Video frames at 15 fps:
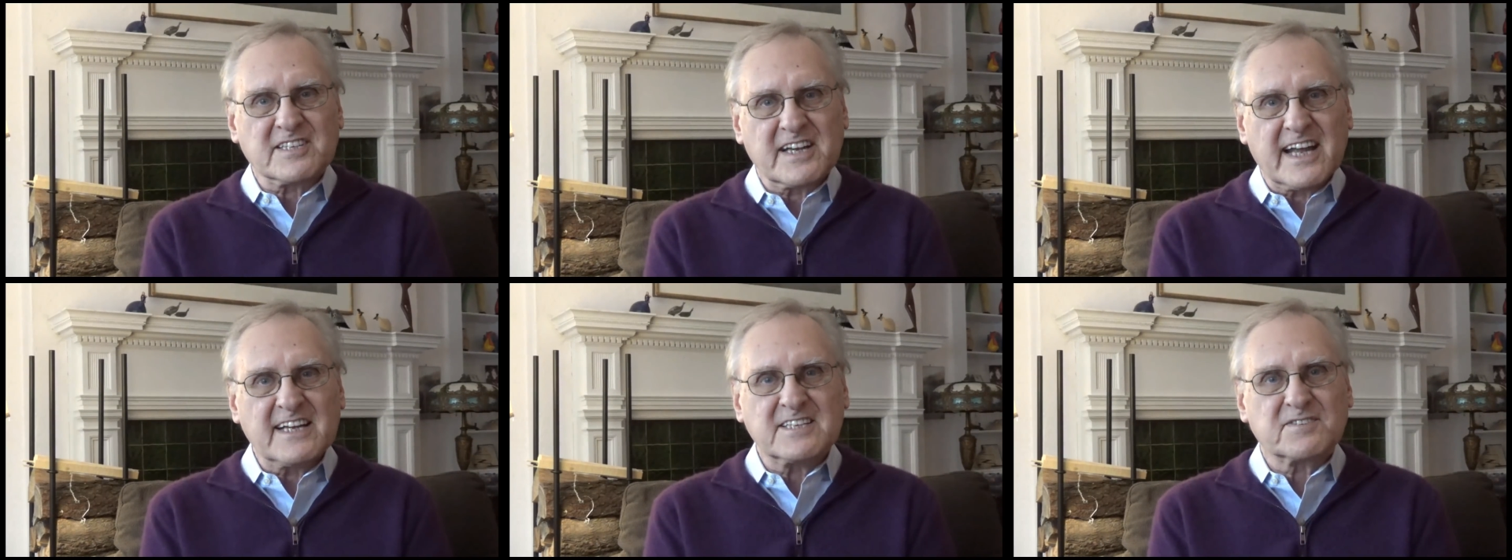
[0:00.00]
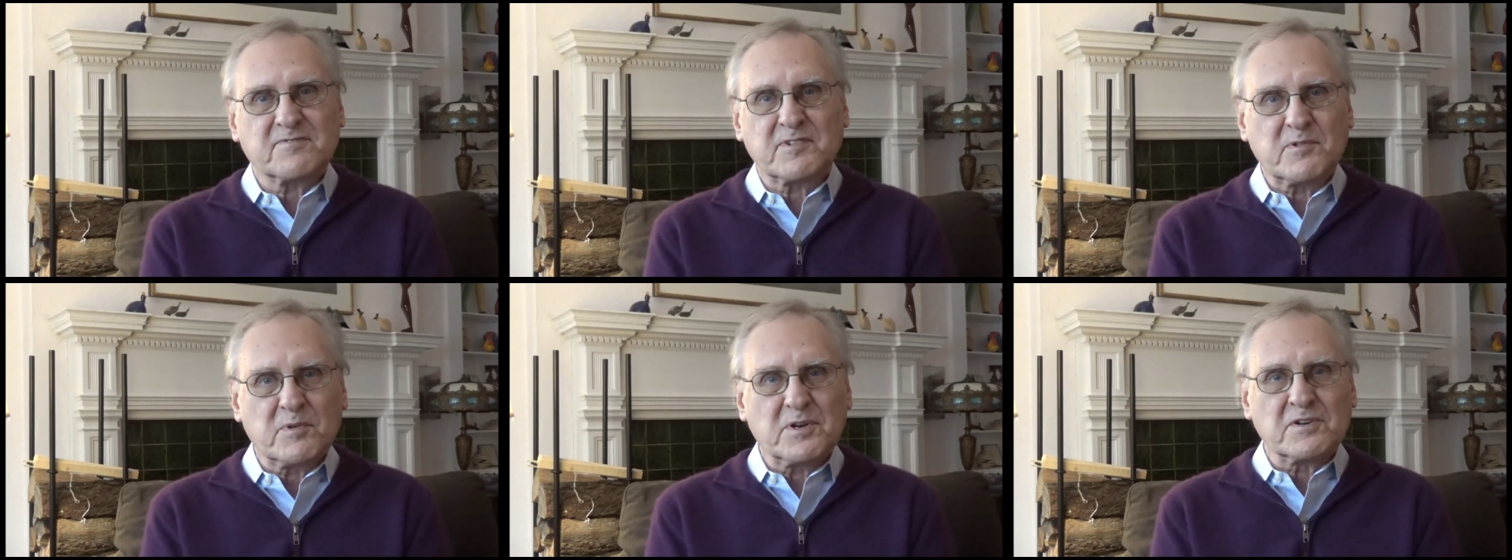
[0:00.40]
at
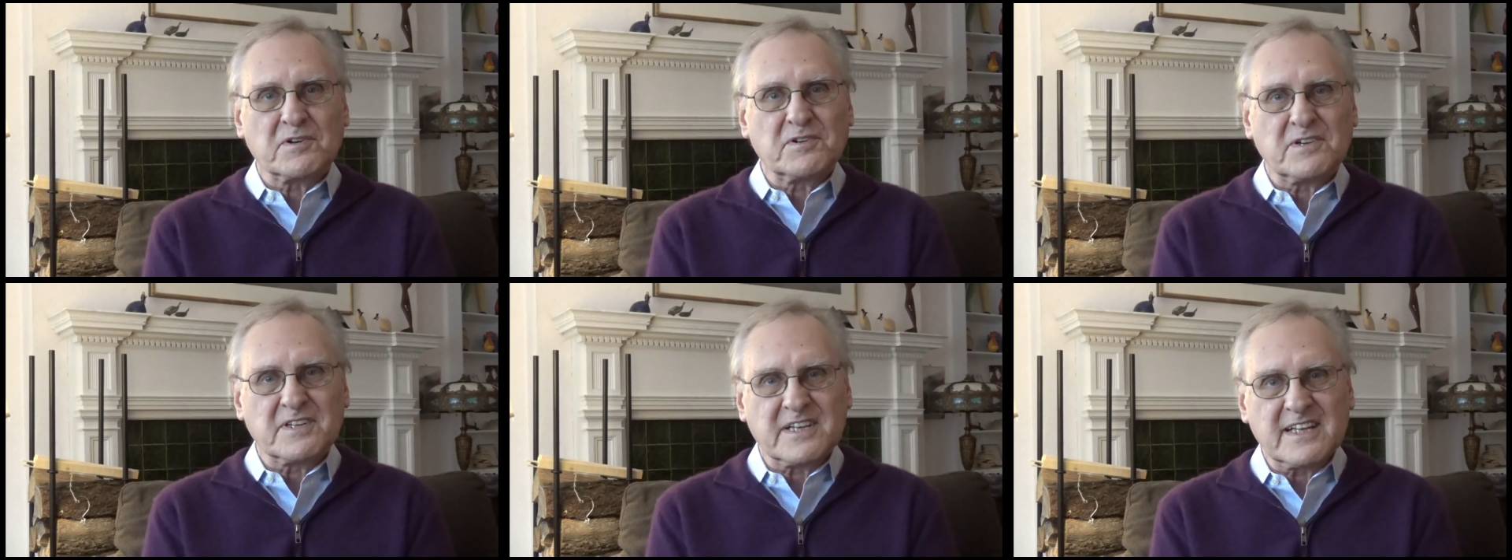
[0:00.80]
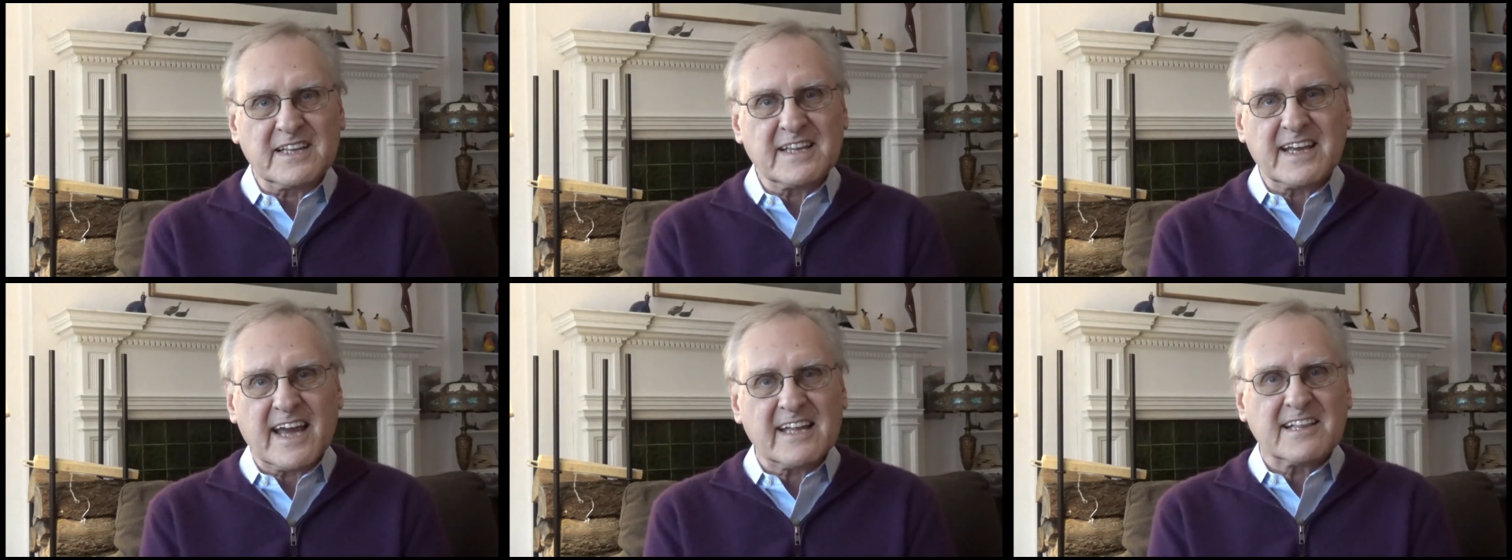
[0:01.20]
AIDS-Free World
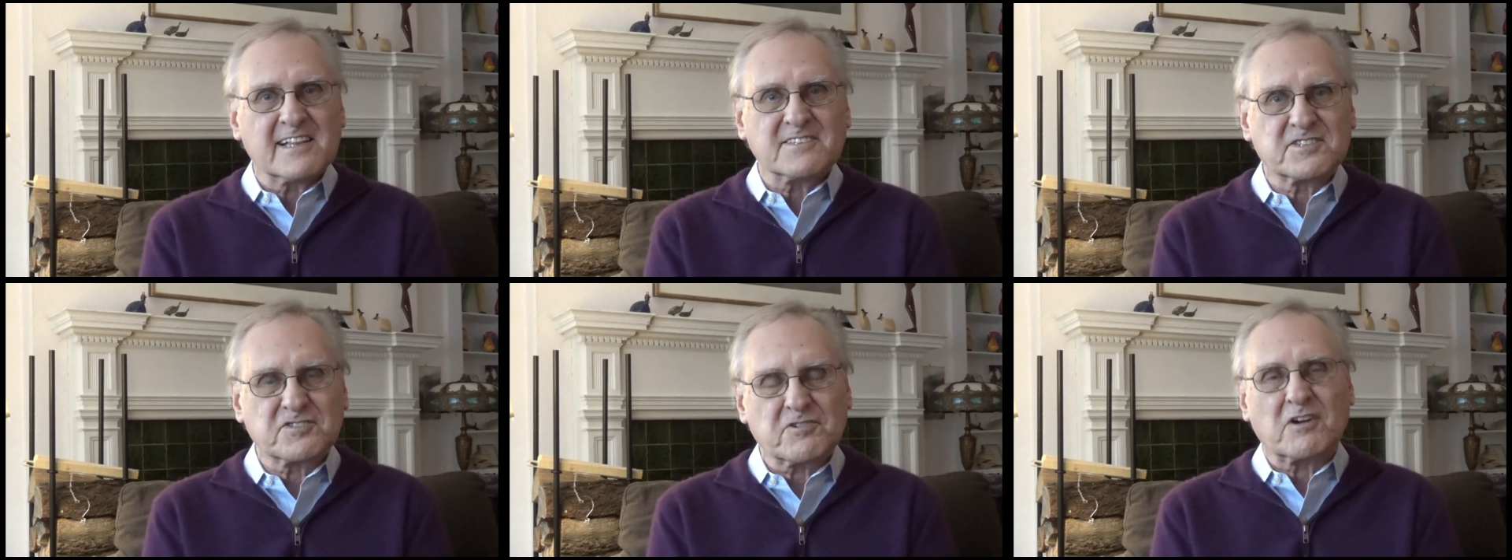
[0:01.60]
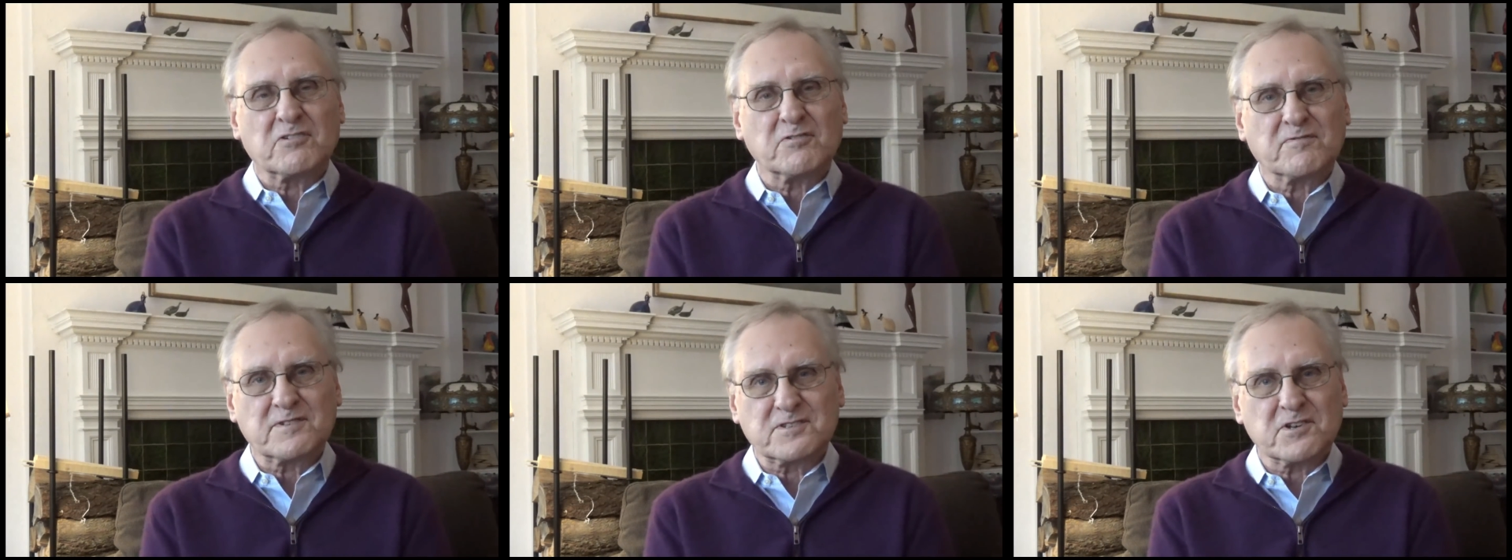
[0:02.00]
in the endless
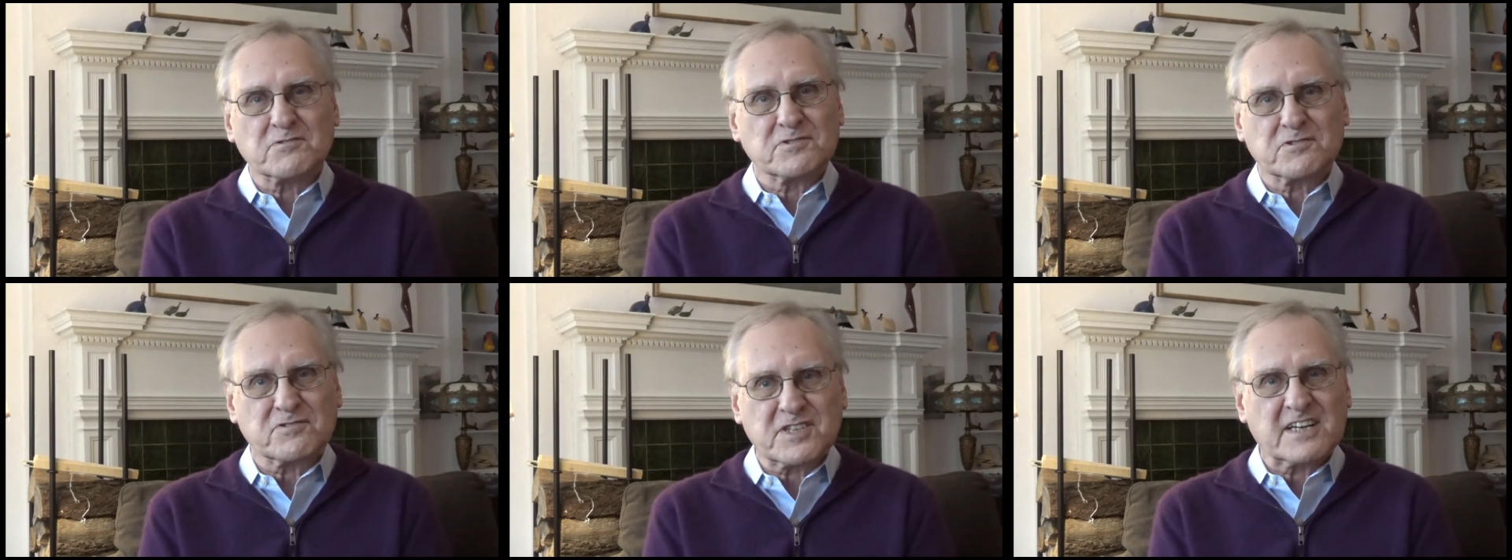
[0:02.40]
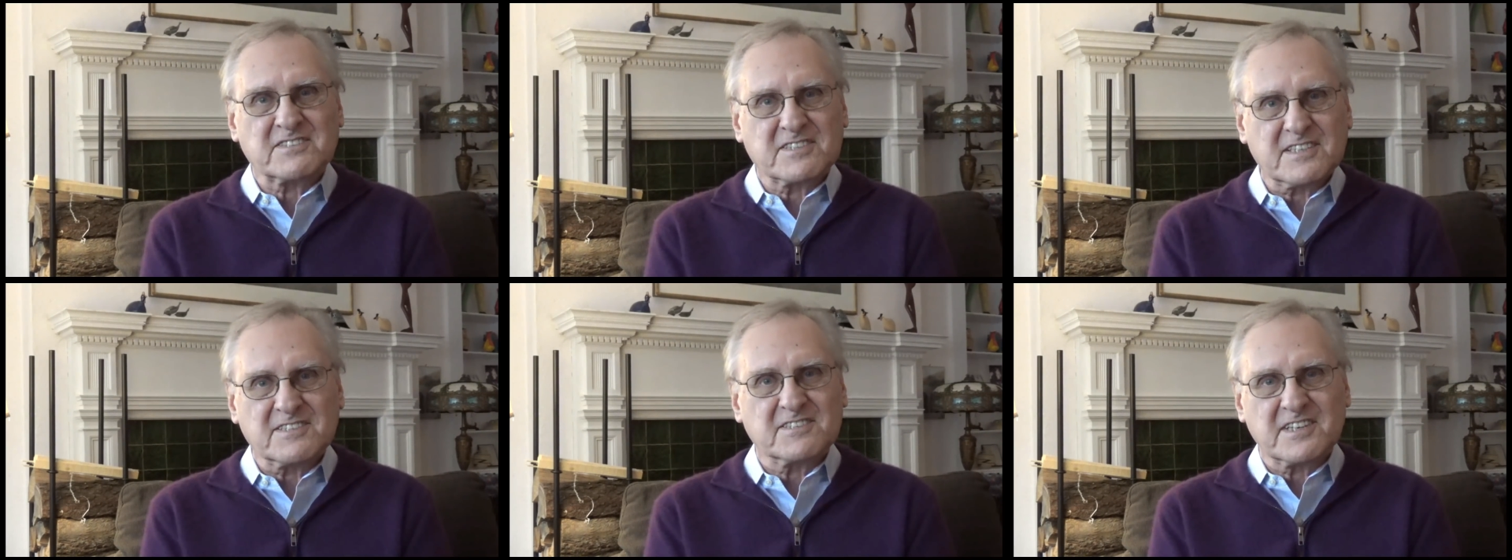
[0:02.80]
struggle for social
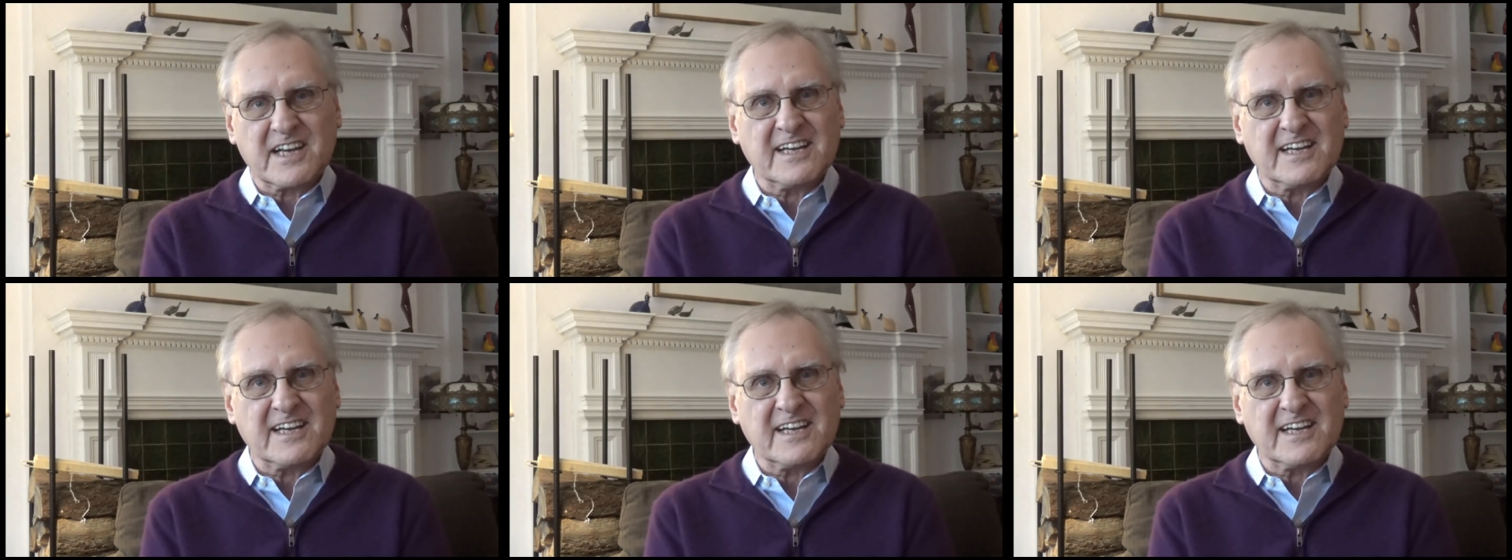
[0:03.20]
justice